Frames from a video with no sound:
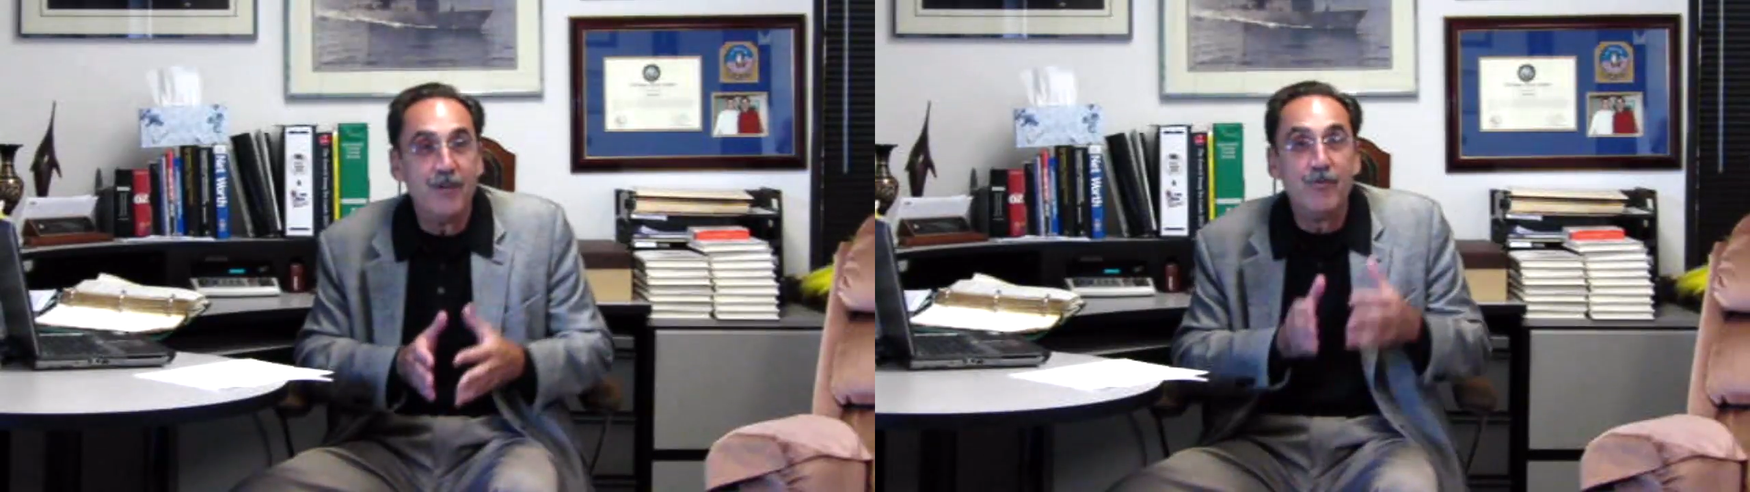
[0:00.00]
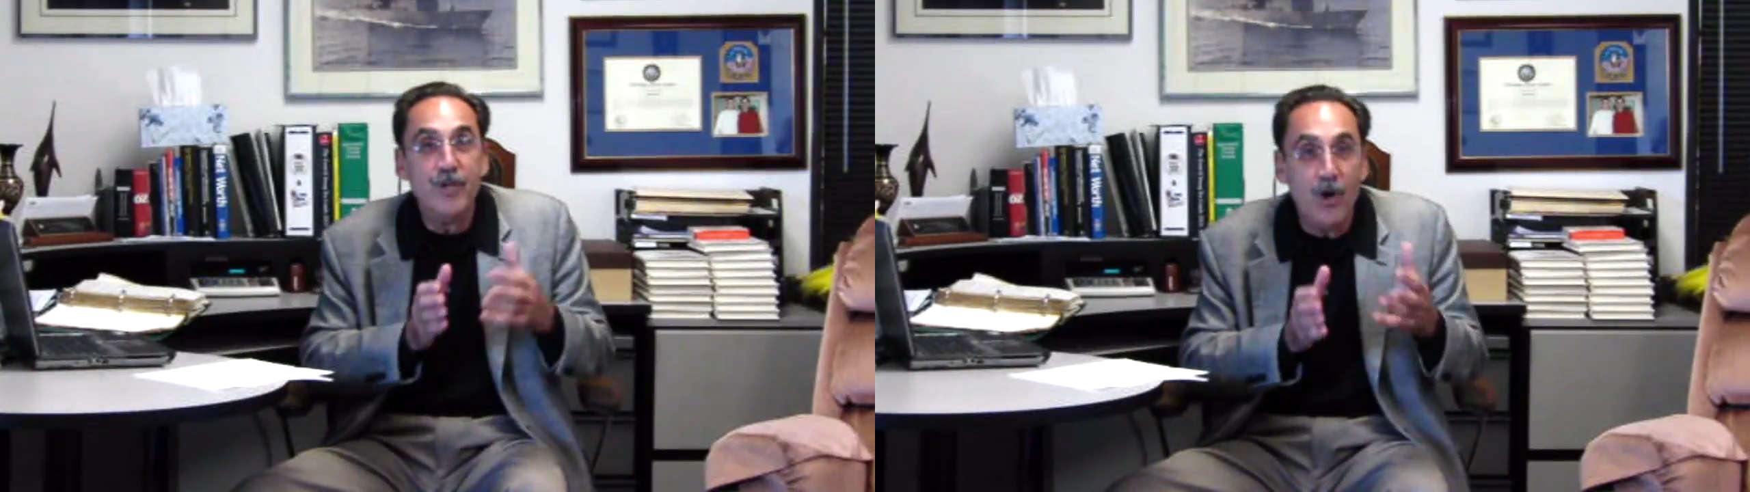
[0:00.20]

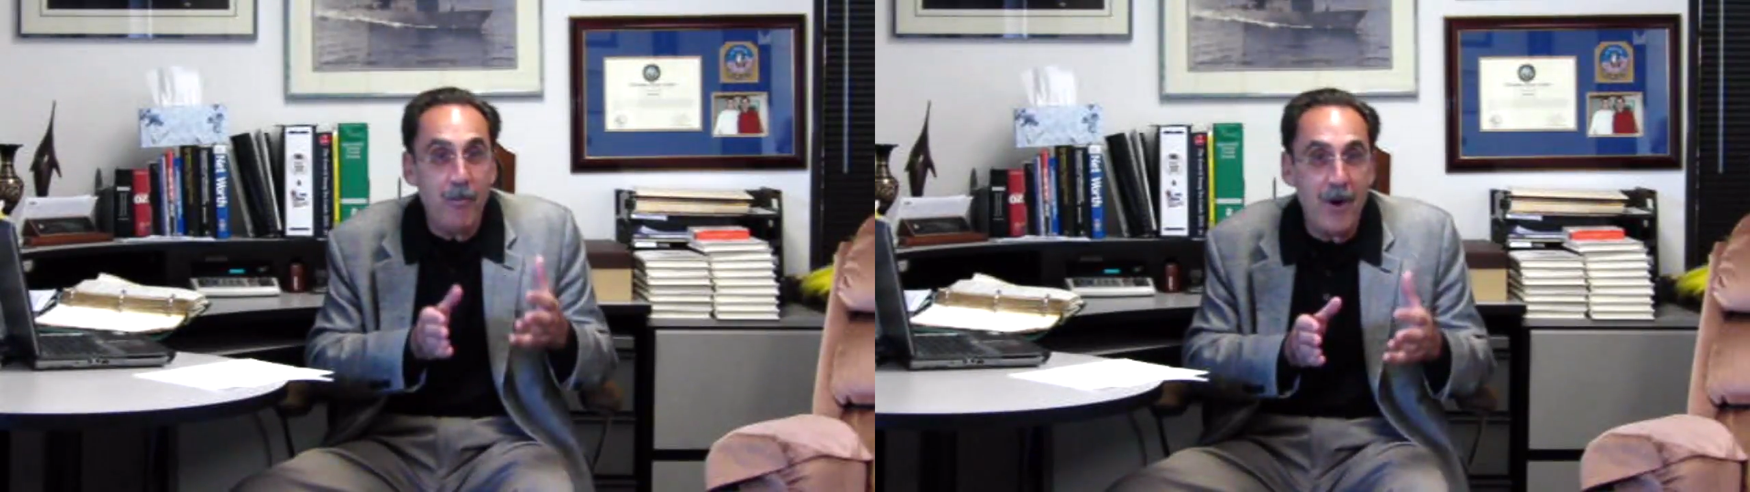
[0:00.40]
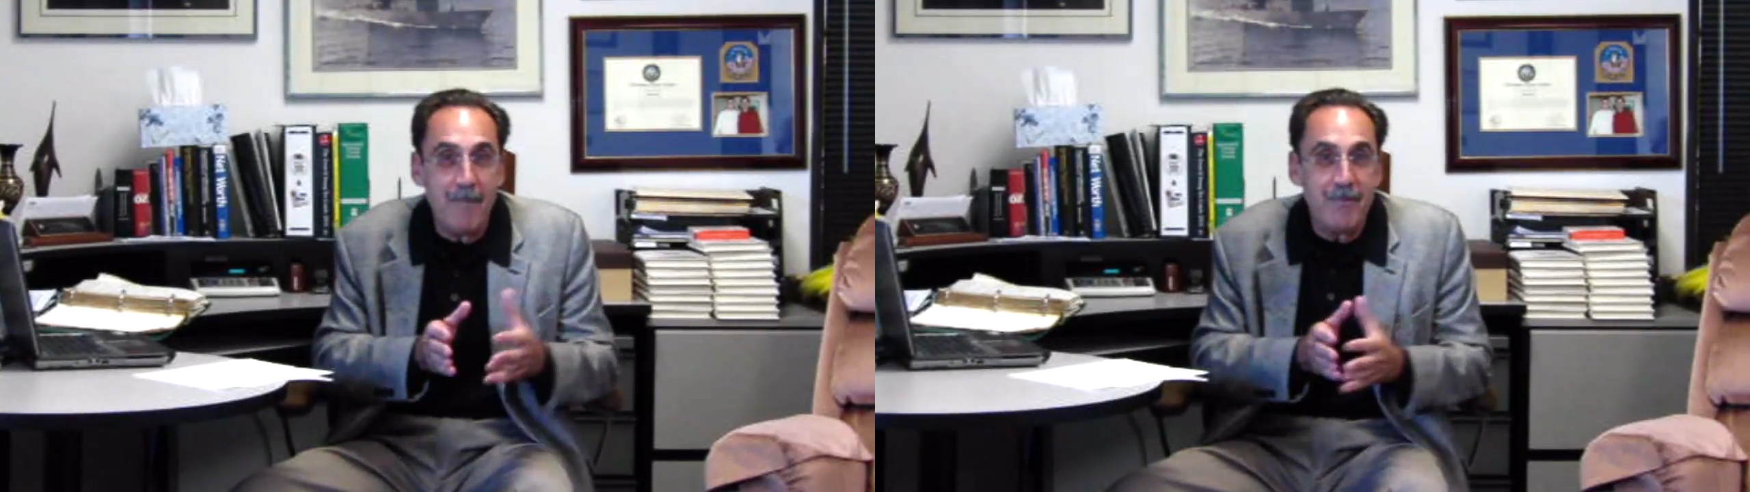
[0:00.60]
of real
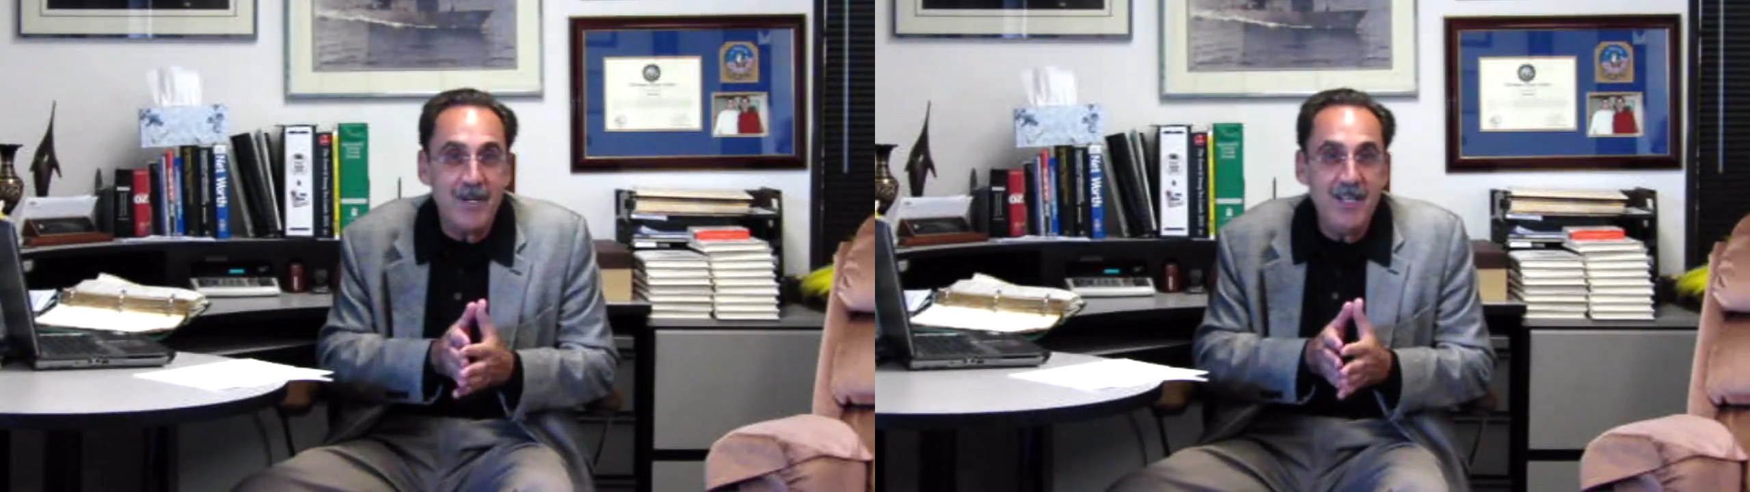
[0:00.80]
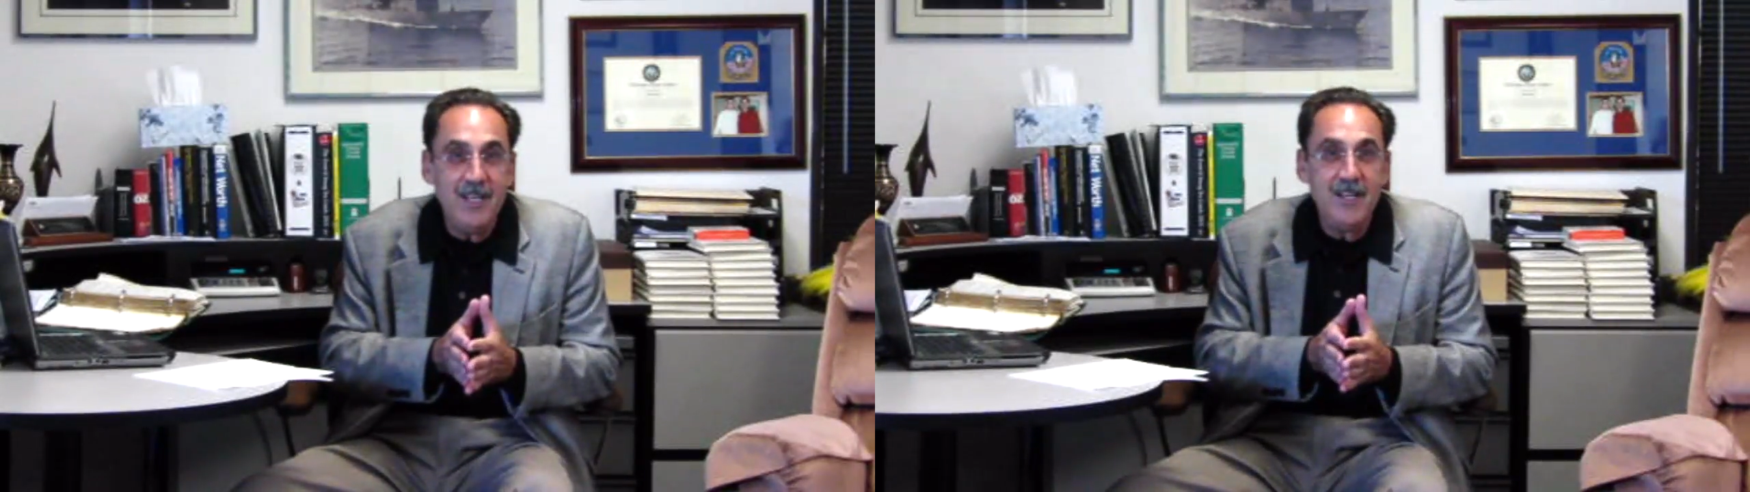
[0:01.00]

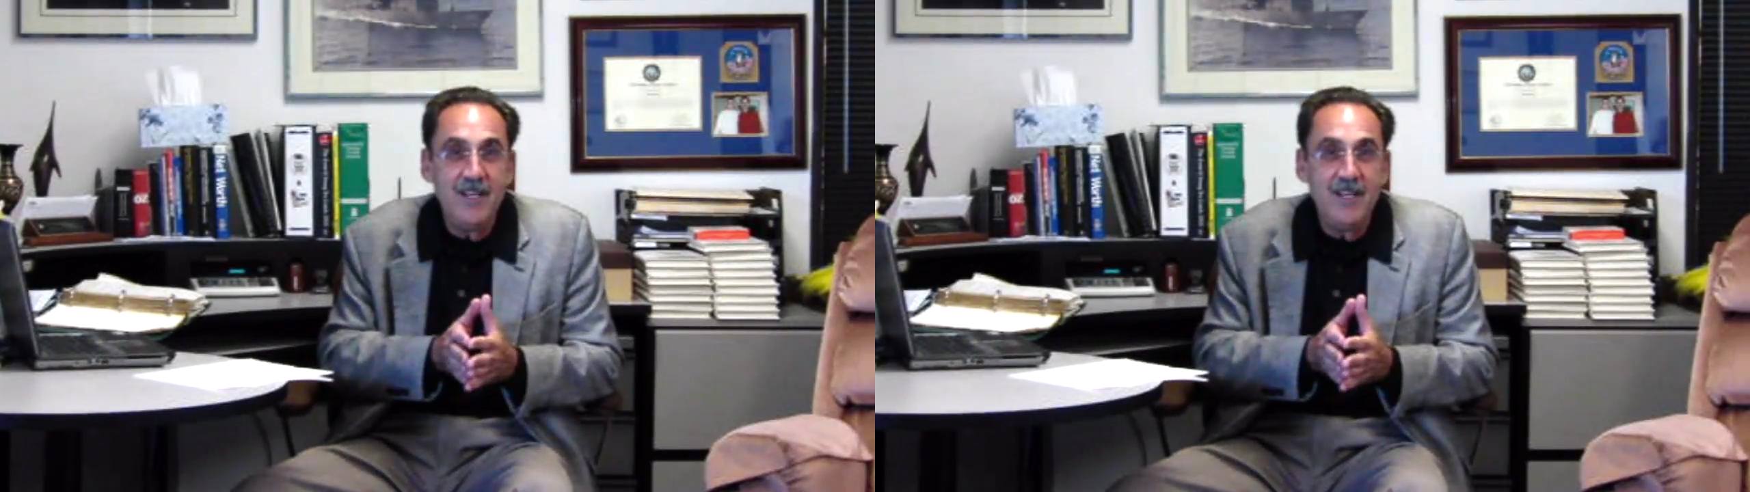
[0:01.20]
property